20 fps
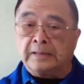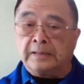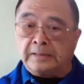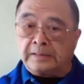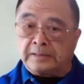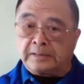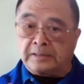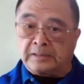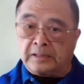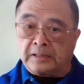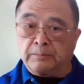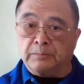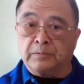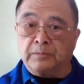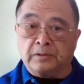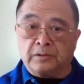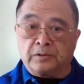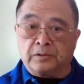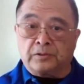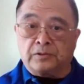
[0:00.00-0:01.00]
some
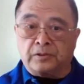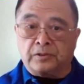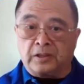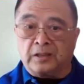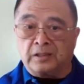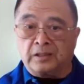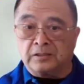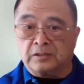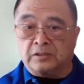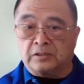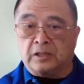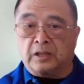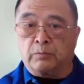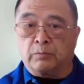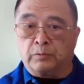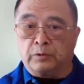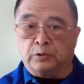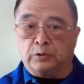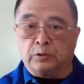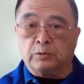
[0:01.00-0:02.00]
of the things that
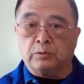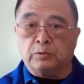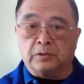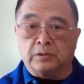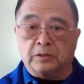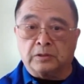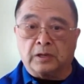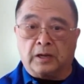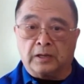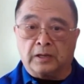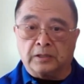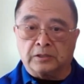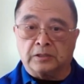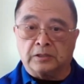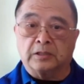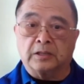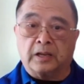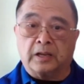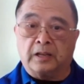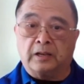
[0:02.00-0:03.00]
we do in Tai Chi
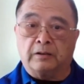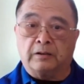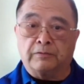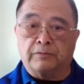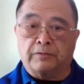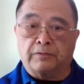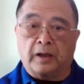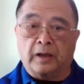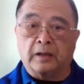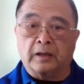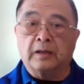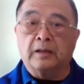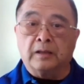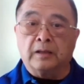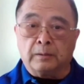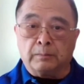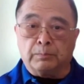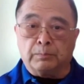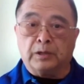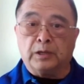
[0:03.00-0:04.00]
can in fact
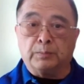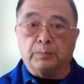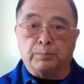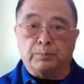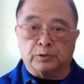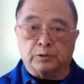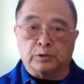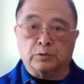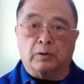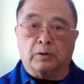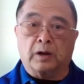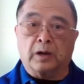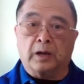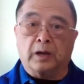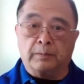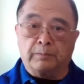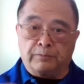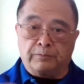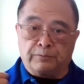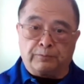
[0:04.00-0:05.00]
be
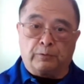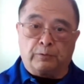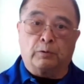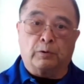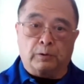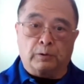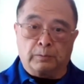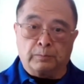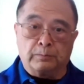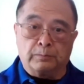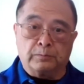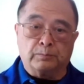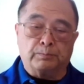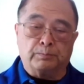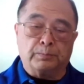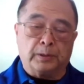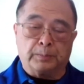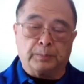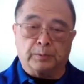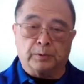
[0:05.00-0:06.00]
prescribed for
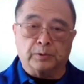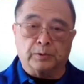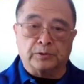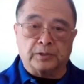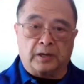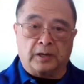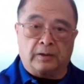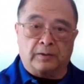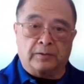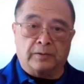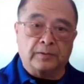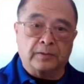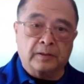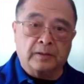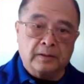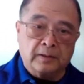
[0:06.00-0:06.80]
people's health.